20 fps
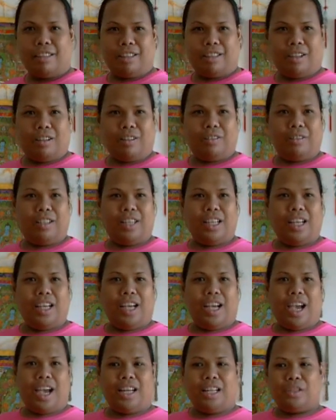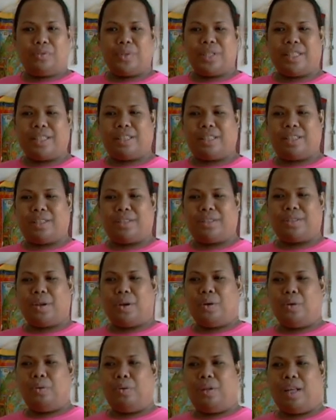and it was
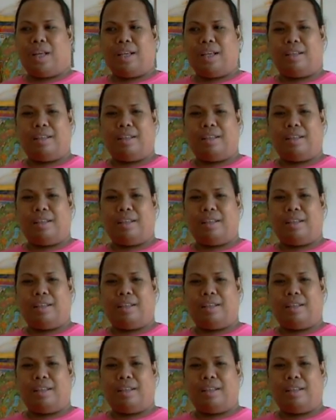so,